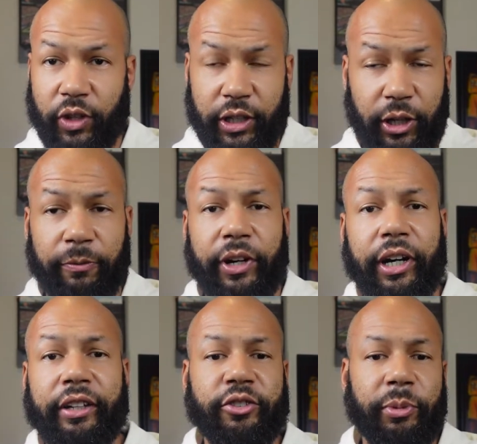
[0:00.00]
you know,
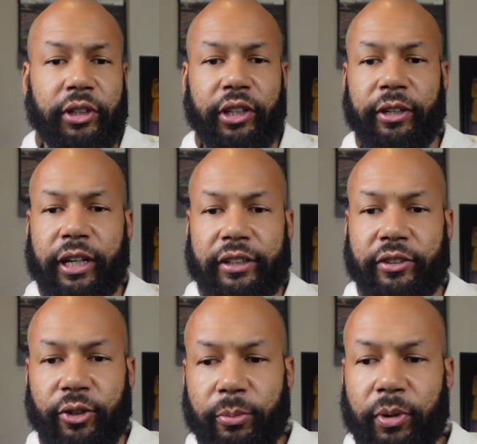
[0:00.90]
very intimately, got to
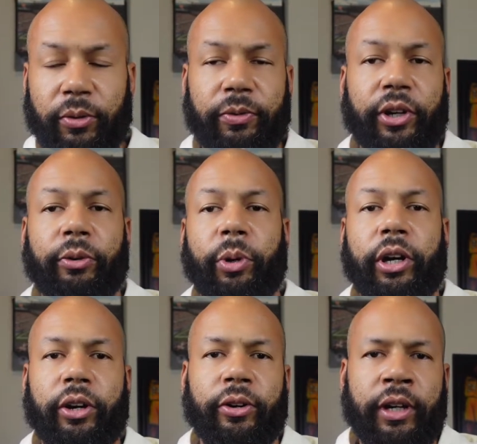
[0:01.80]
know them both very
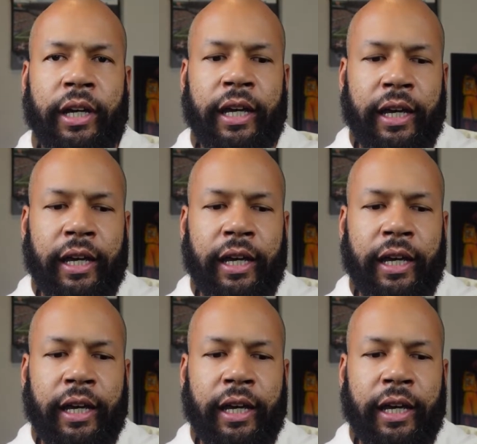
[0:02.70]
well.